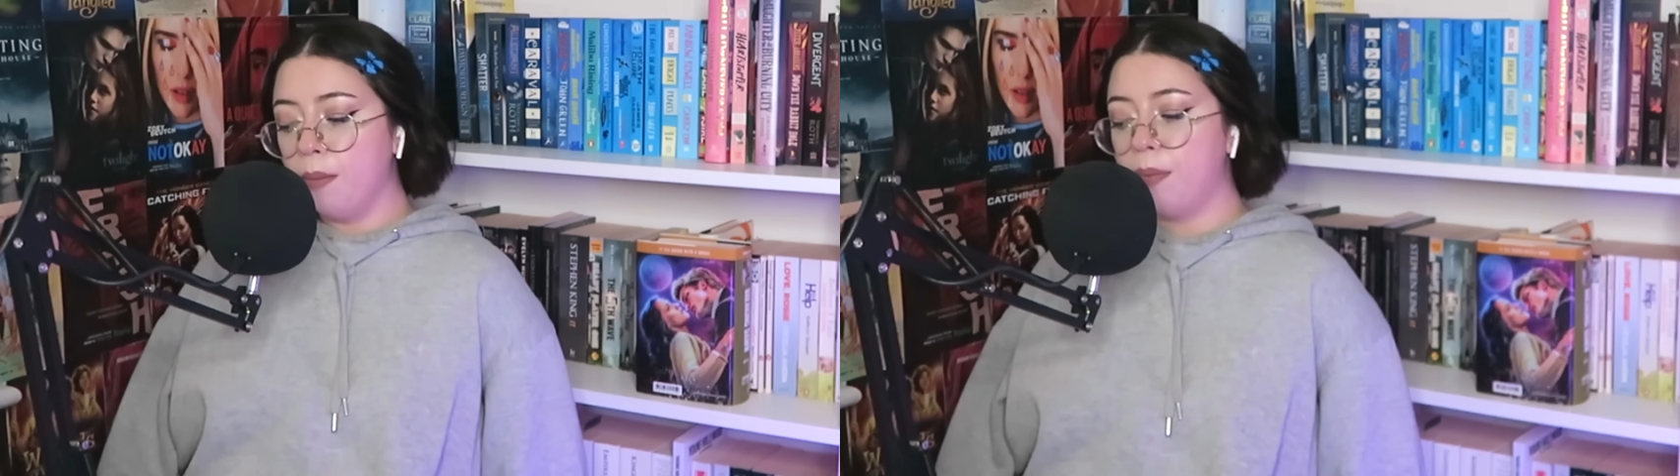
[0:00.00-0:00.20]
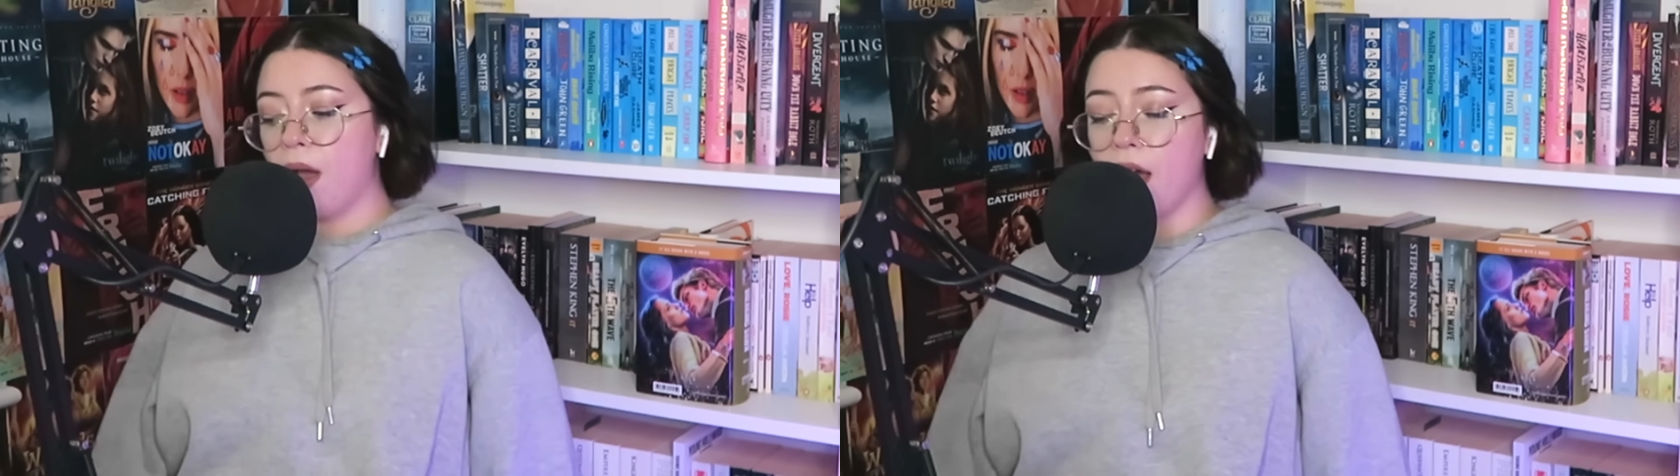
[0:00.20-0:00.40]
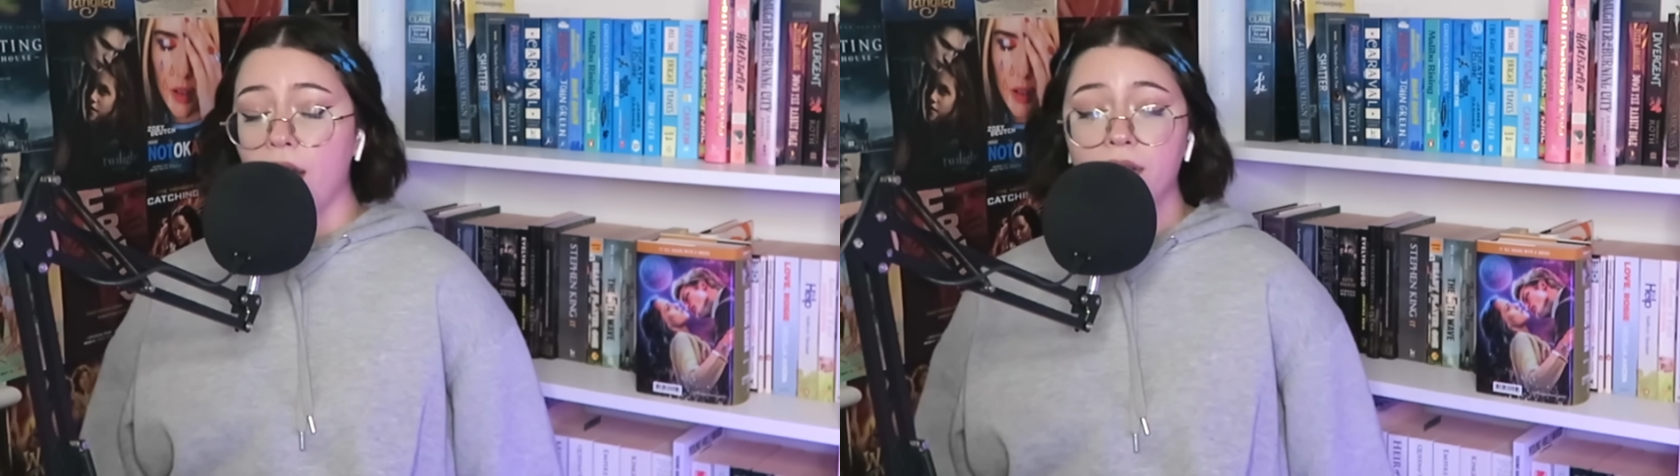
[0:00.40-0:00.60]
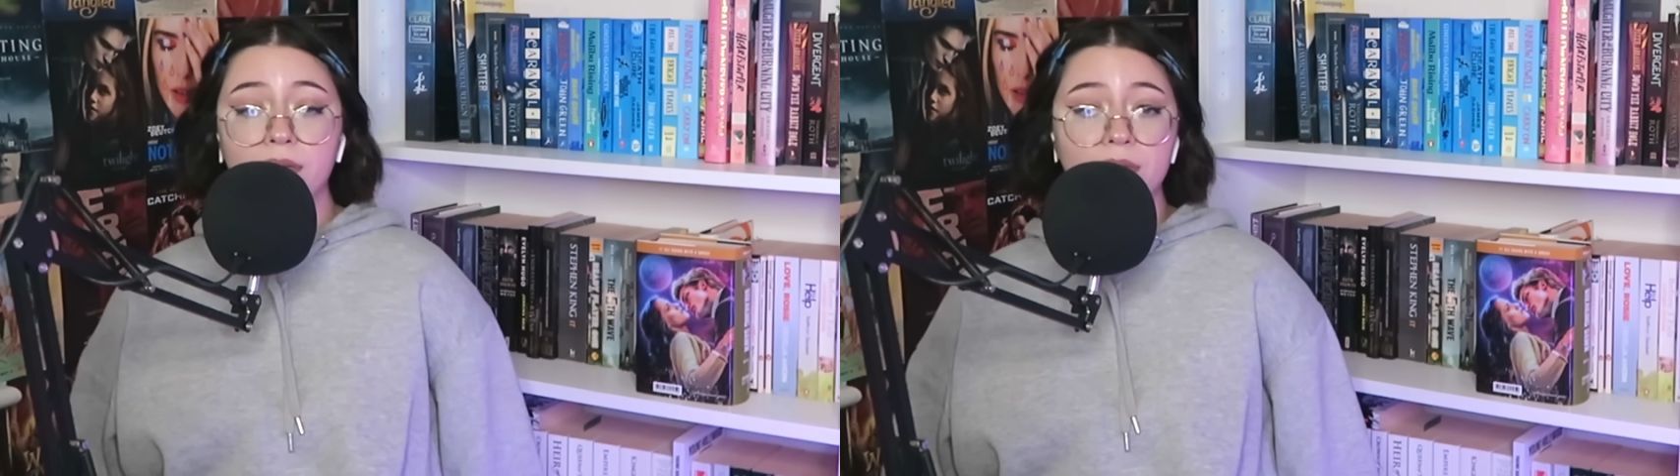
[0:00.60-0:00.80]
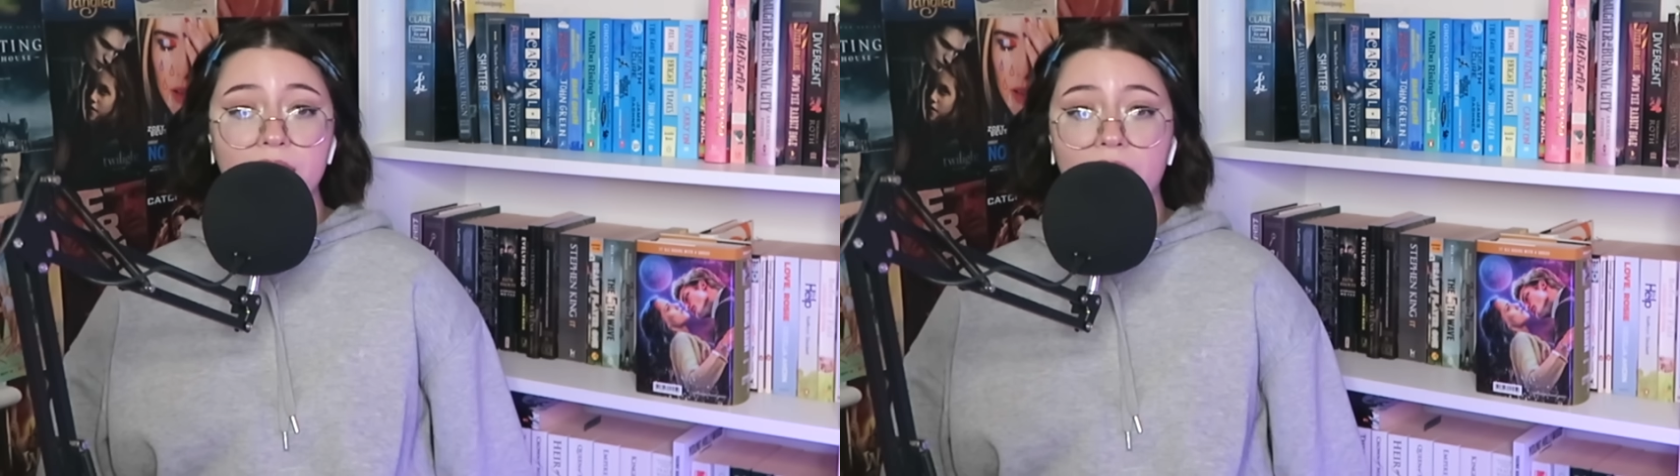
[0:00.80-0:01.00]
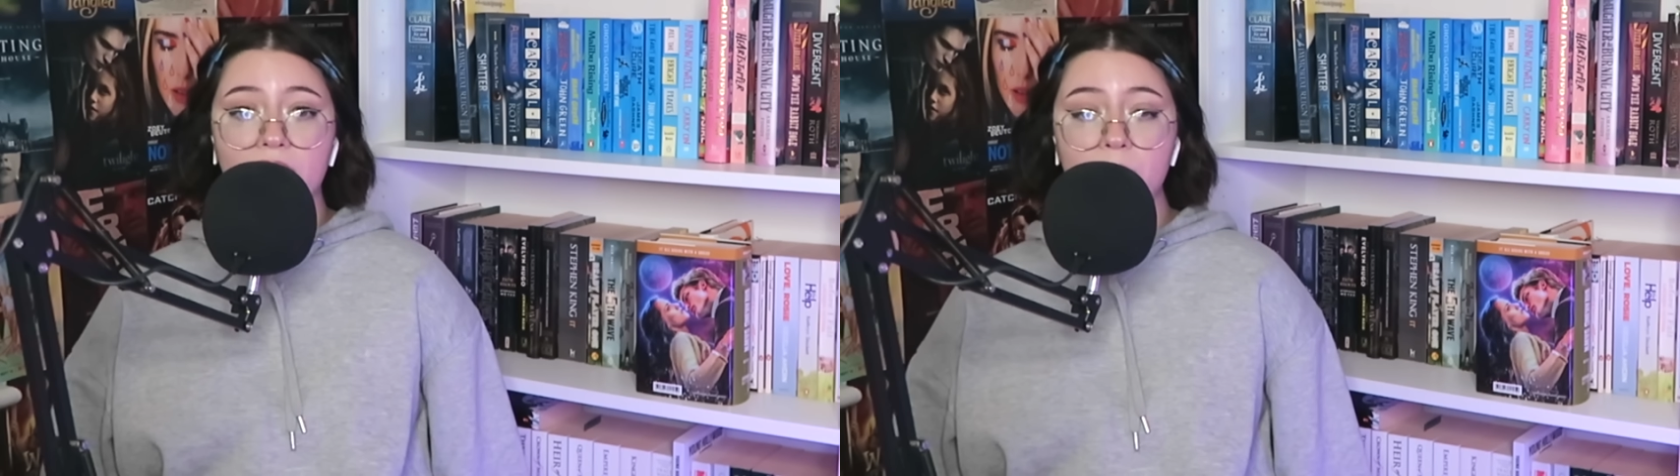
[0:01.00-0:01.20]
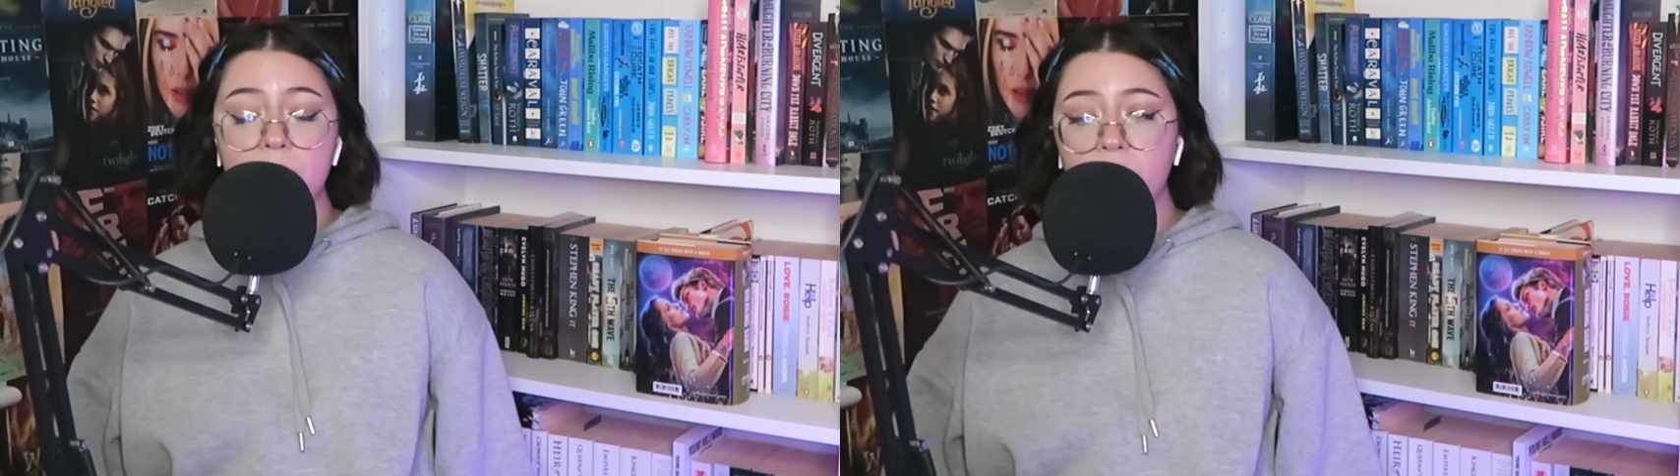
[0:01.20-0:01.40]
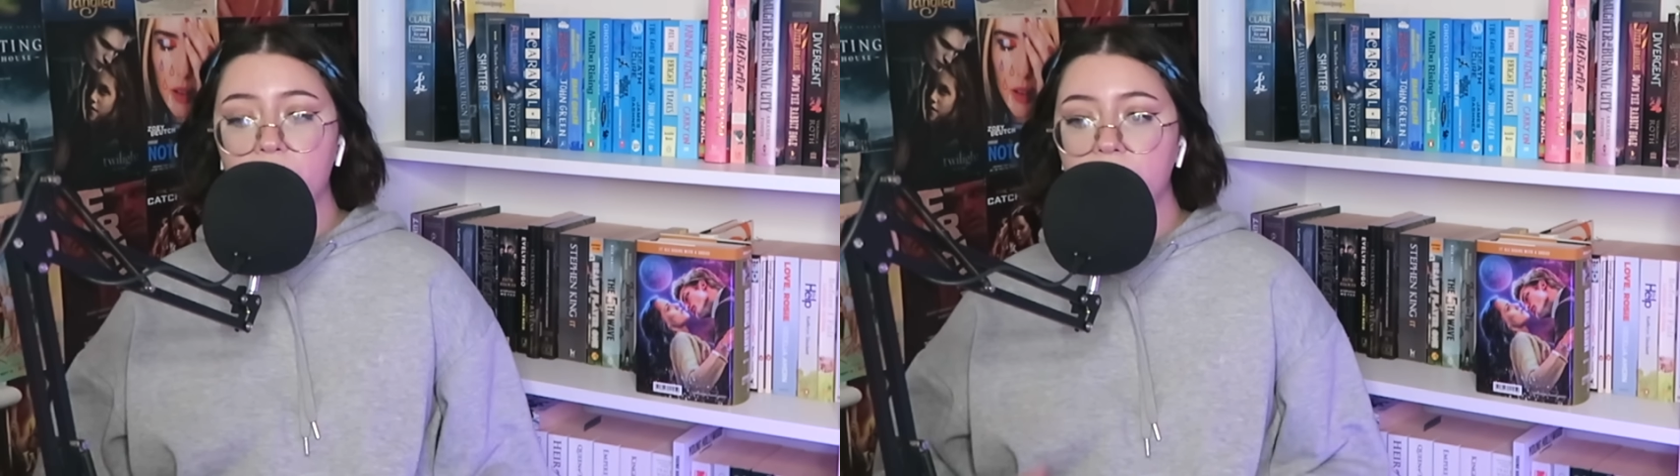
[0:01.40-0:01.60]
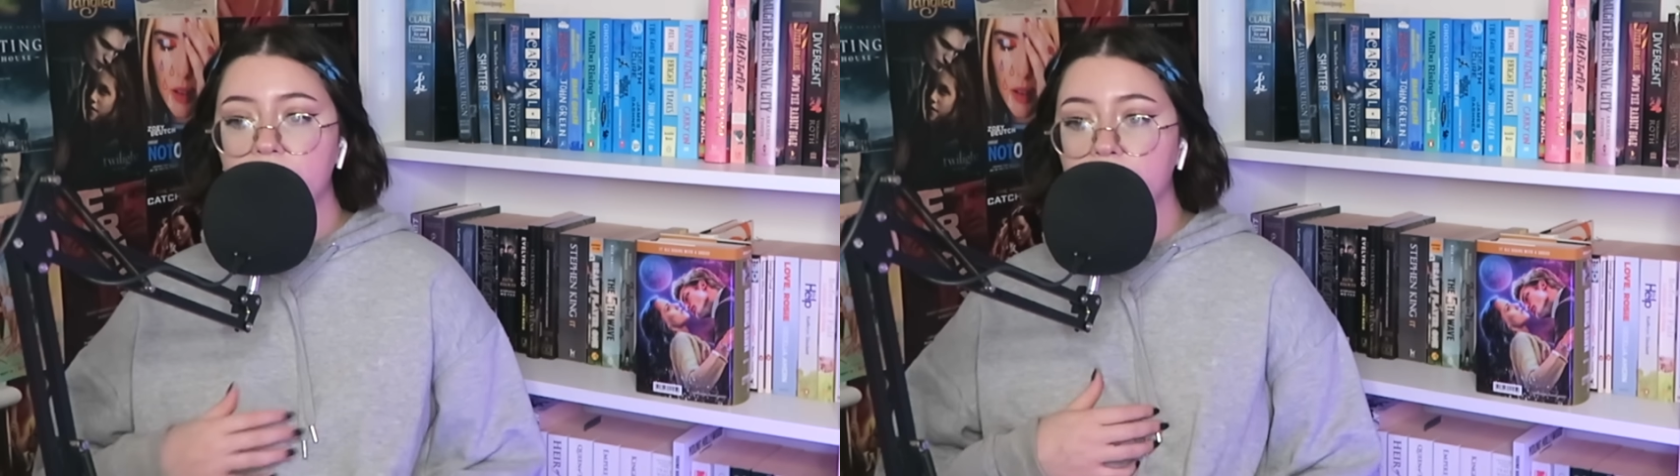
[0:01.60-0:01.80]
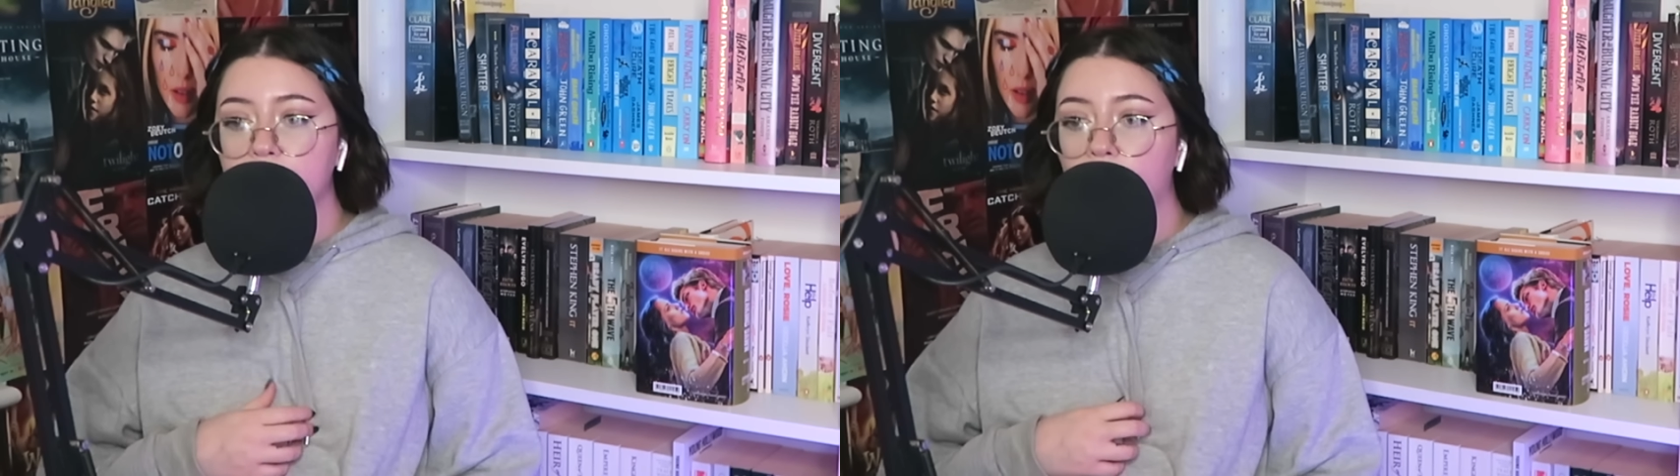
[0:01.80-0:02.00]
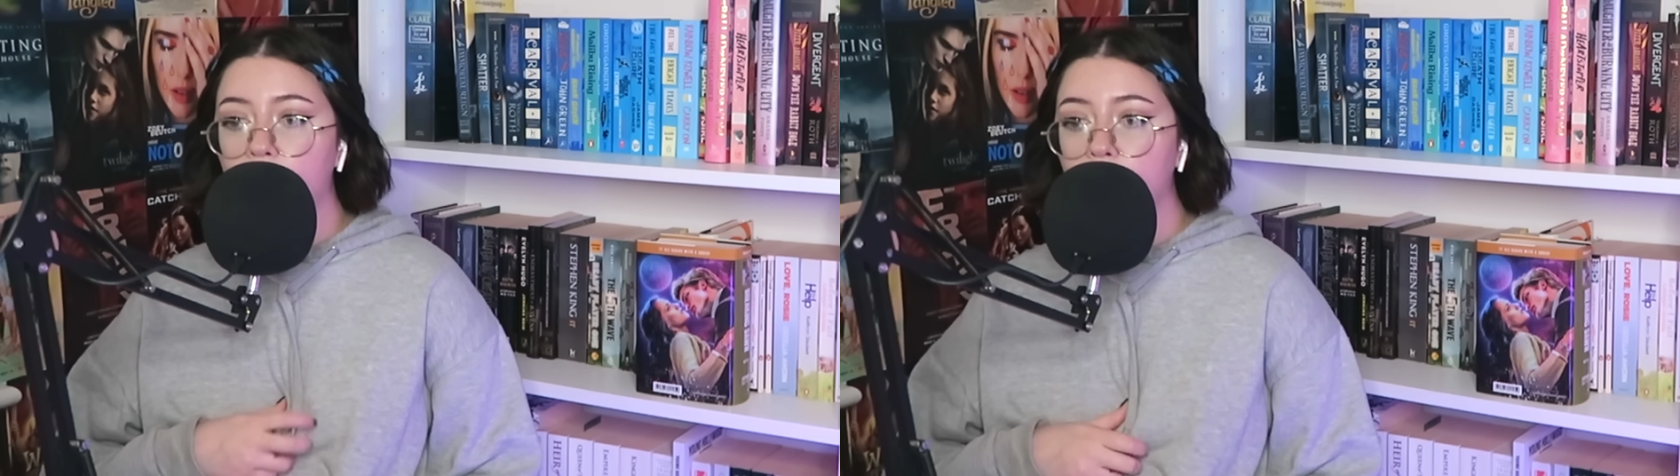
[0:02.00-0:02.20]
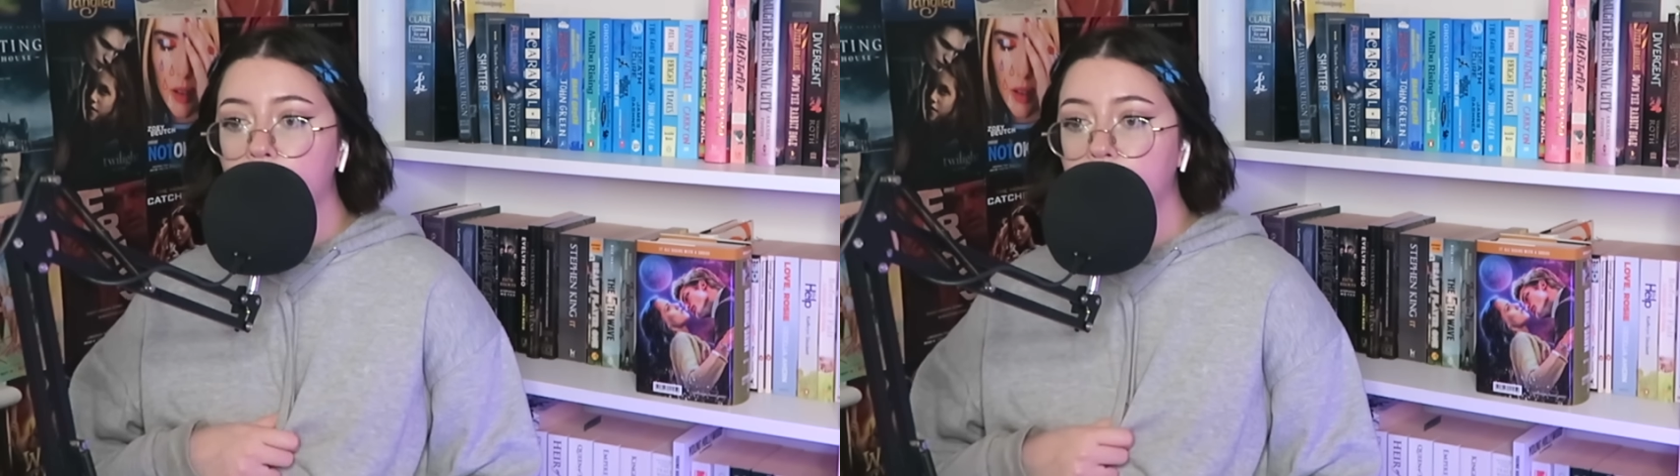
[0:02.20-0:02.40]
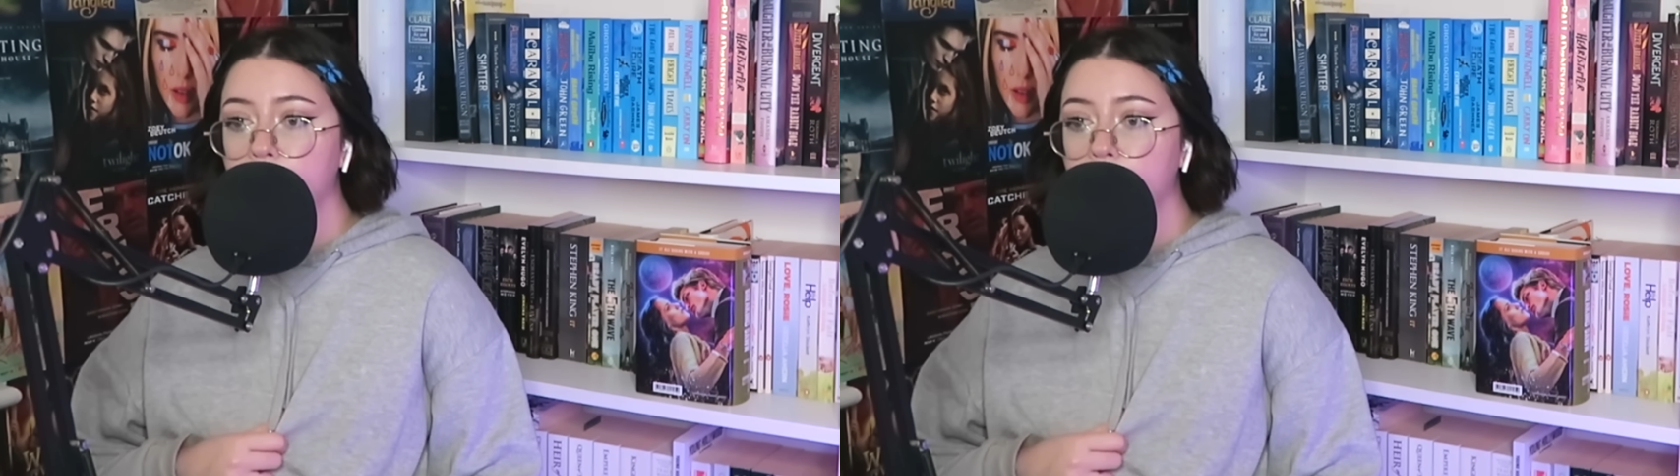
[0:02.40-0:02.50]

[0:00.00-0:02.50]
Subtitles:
but yeah, let me know if you've seen it below